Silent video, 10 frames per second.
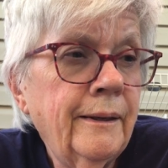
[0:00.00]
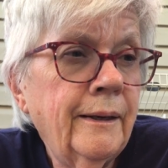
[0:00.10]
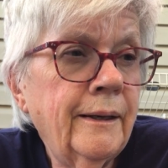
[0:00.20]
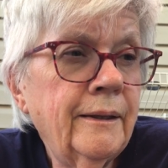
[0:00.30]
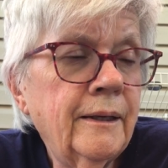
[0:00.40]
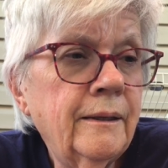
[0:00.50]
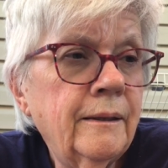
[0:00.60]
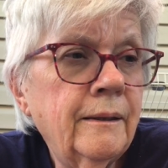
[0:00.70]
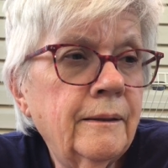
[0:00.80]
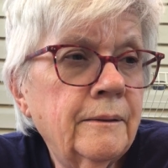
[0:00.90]
And
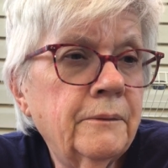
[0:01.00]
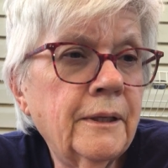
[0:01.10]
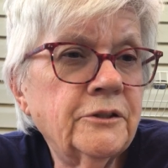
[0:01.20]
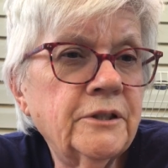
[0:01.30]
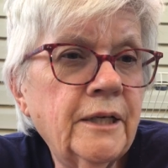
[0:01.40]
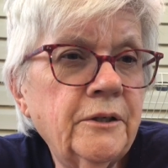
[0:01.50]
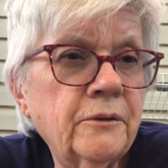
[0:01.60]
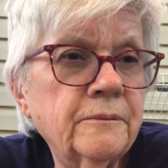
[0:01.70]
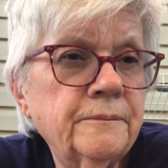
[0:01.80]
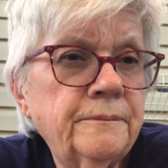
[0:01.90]
then, what else did I
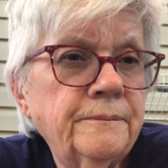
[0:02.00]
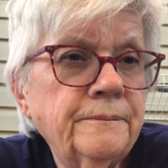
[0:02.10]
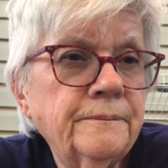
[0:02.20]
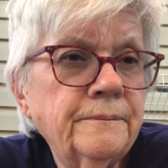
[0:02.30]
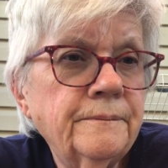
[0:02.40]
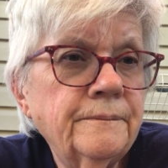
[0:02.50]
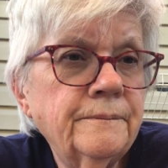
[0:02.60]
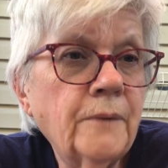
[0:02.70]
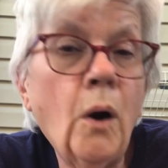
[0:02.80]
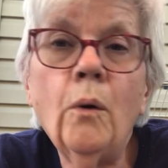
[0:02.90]
do?
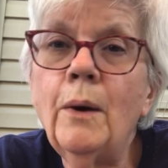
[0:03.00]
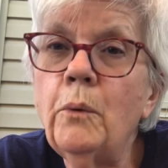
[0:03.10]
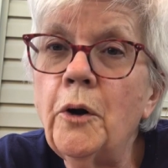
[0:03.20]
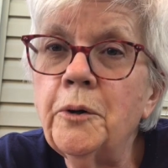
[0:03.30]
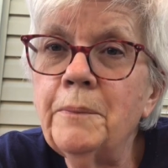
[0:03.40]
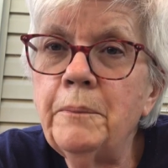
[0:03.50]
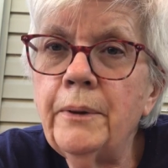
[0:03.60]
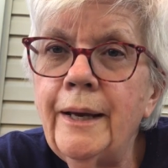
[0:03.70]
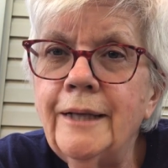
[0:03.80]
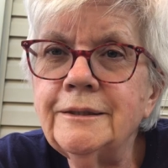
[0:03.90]
Oh, I watered my
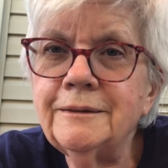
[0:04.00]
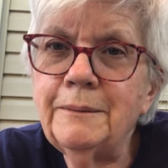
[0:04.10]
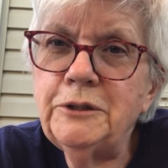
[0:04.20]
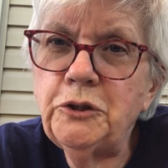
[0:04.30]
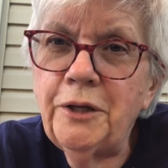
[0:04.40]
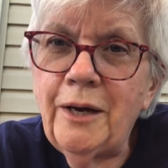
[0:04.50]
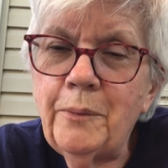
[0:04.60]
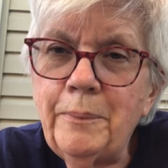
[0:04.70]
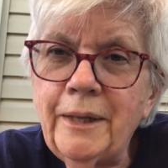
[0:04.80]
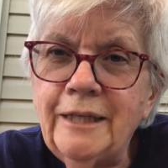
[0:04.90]
plants. Let me show you how
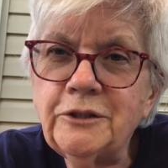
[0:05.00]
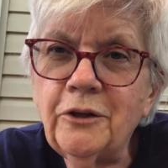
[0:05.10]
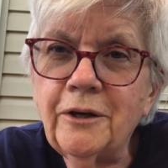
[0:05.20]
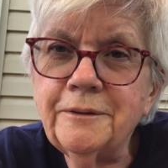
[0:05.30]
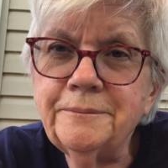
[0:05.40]
my plants look.